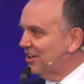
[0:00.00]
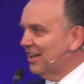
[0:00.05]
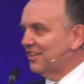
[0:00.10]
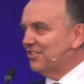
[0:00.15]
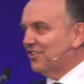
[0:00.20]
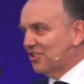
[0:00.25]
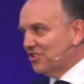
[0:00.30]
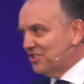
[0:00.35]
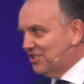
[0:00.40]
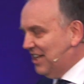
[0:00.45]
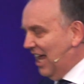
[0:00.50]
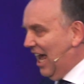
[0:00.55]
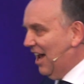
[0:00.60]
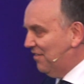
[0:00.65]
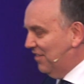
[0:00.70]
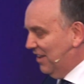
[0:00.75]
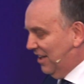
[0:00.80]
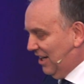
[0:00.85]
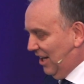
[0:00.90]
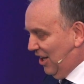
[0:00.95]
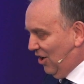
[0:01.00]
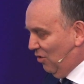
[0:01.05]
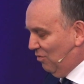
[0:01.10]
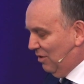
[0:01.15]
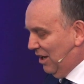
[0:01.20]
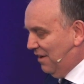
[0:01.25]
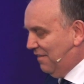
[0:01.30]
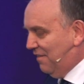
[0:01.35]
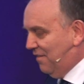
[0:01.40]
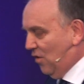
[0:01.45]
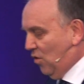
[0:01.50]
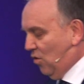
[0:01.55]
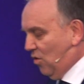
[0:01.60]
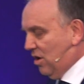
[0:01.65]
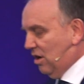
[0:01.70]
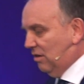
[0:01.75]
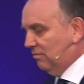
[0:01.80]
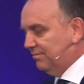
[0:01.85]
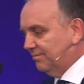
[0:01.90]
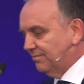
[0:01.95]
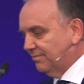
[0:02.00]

and there's definitely only four.